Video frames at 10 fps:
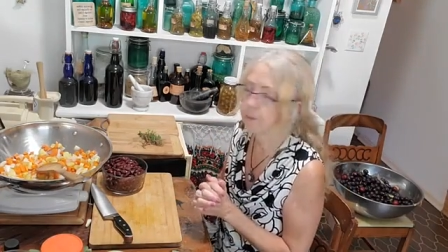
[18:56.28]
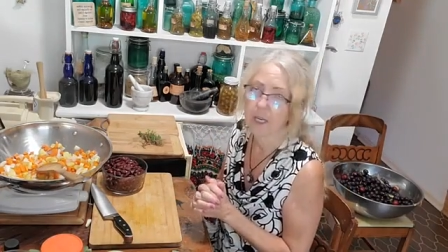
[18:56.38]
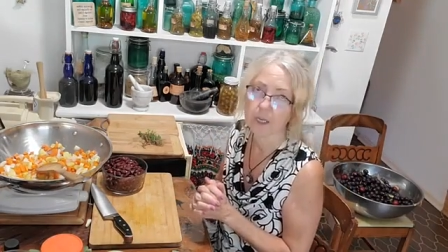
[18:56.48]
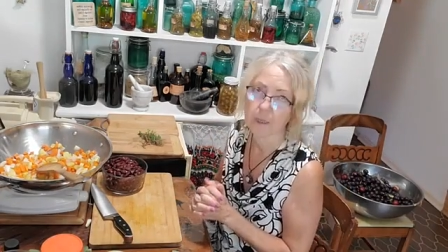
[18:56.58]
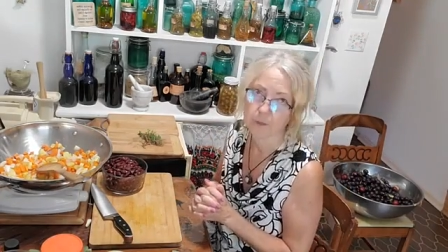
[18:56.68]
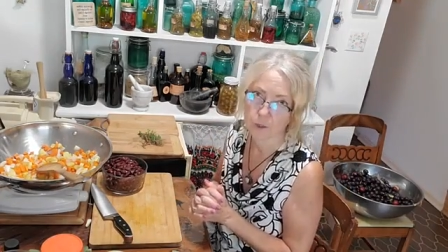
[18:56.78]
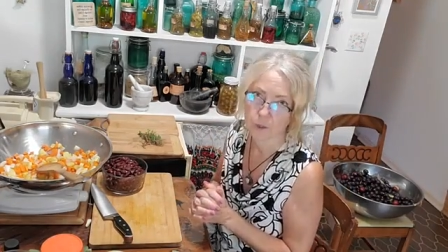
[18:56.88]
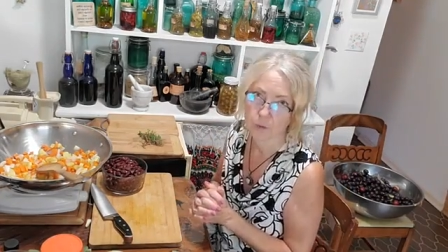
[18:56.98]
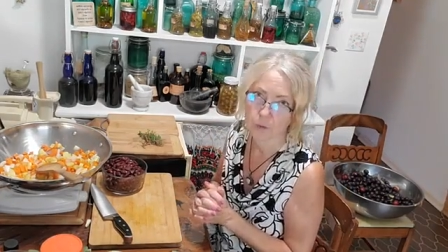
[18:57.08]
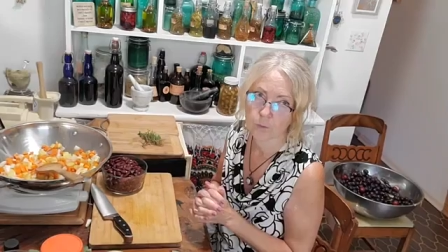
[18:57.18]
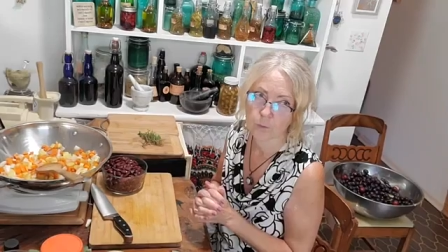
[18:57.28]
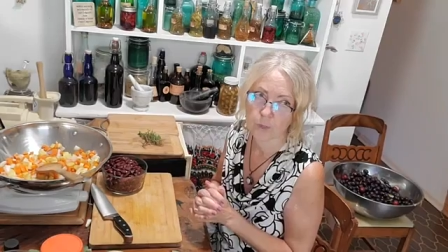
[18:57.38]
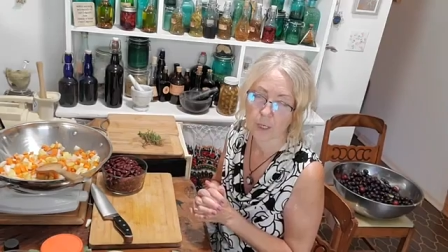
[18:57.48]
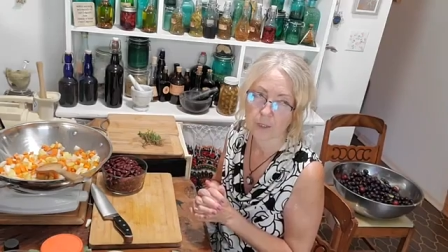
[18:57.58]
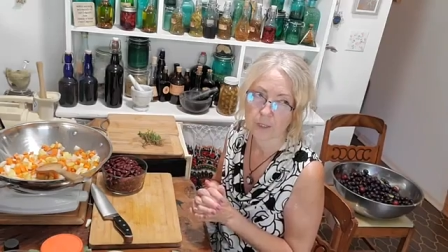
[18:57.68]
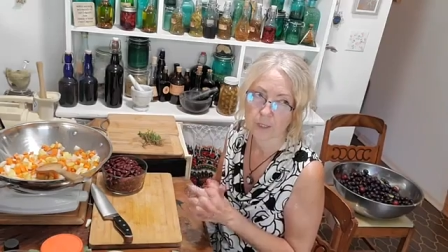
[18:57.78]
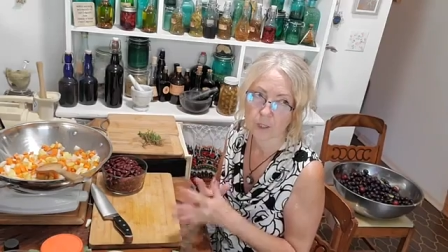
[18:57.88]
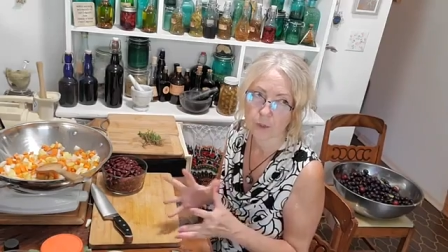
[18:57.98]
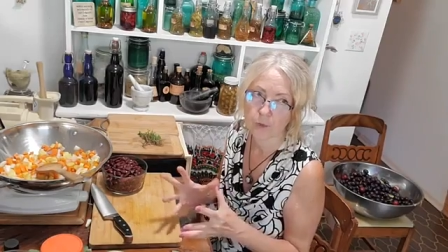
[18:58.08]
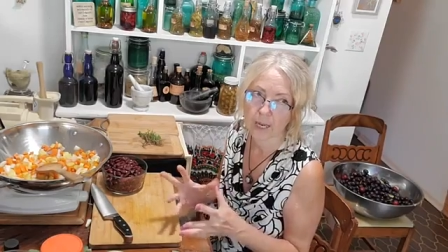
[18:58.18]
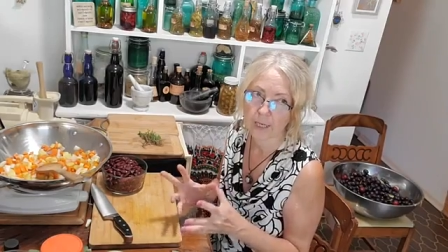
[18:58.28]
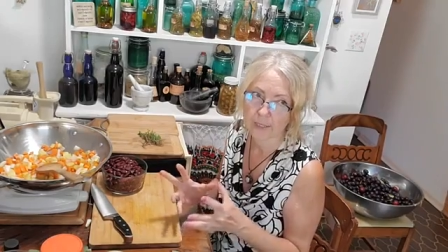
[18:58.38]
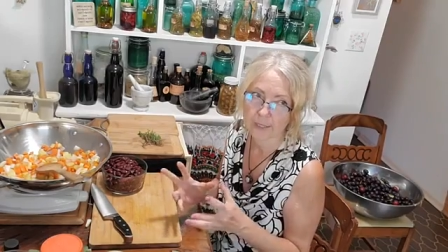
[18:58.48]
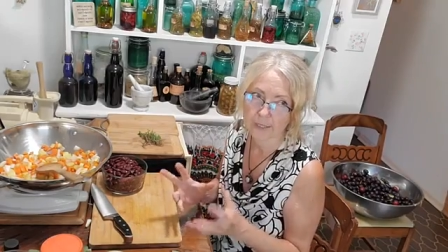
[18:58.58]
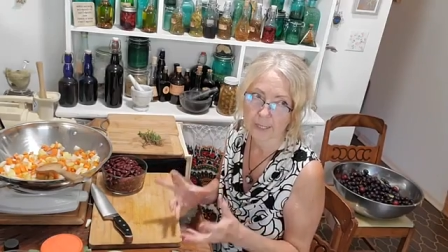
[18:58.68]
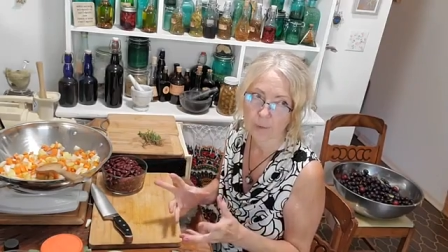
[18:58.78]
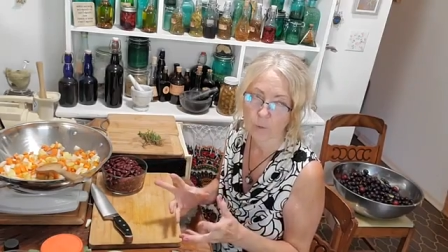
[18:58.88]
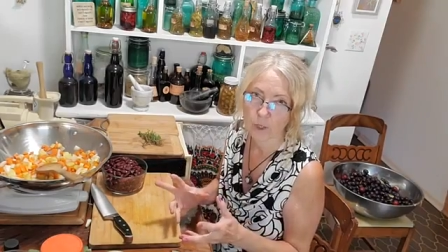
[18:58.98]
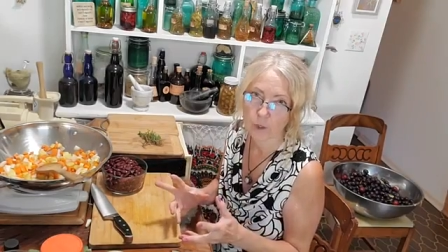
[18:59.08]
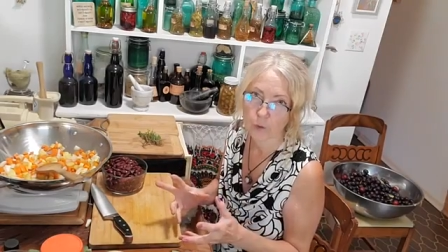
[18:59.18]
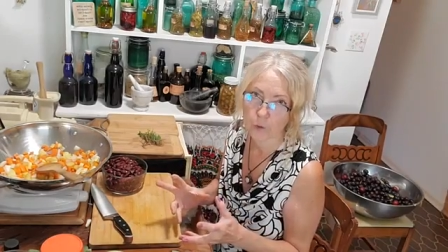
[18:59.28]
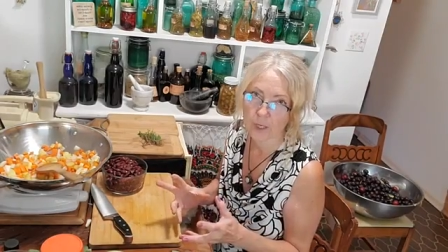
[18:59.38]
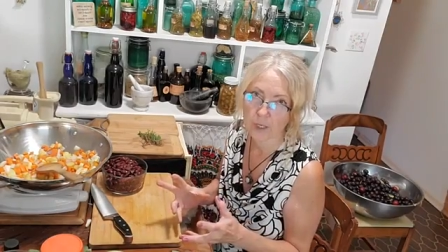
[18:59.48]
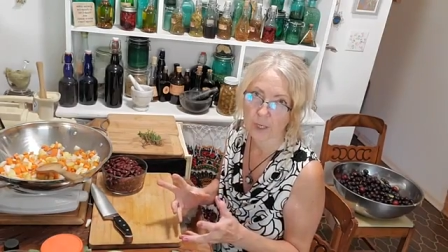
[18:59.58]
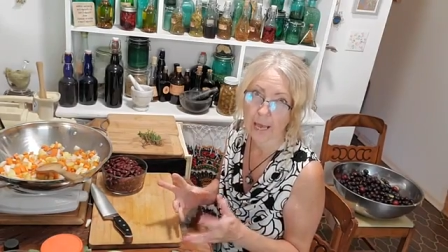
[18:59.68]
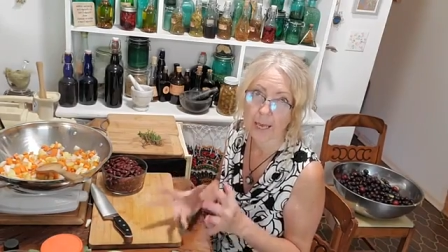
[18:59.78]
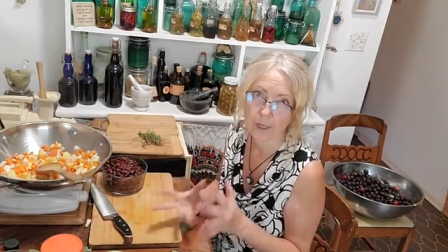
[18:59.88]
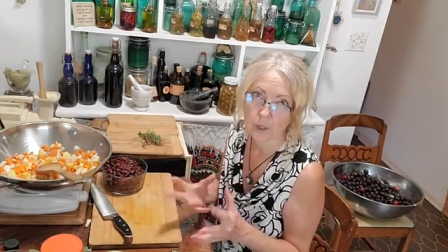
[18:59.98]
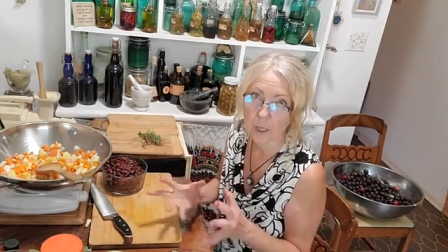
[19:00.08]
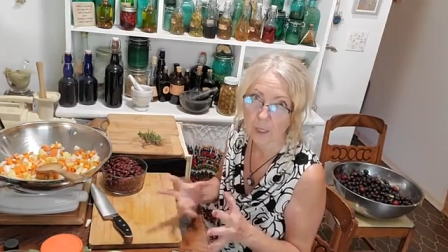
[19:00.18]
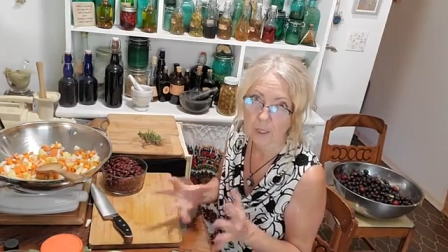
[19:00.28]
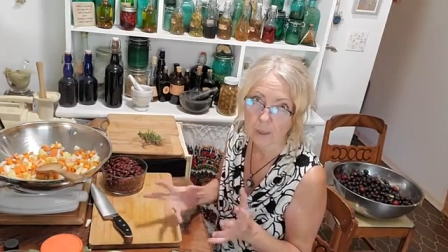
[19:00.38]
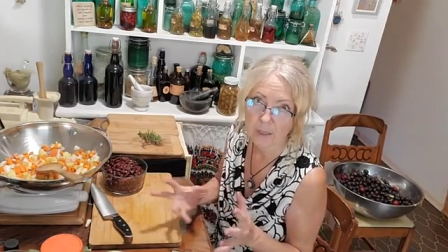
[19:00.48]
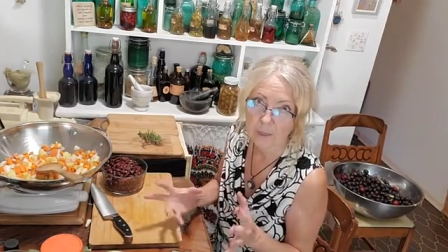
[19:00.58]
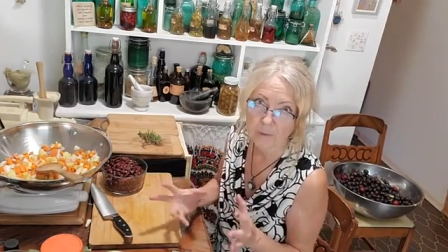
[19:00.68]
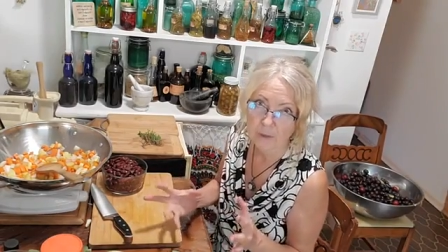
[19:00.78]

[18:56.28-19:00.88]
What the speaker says: that up to until you're at a state where you can handle a little bit of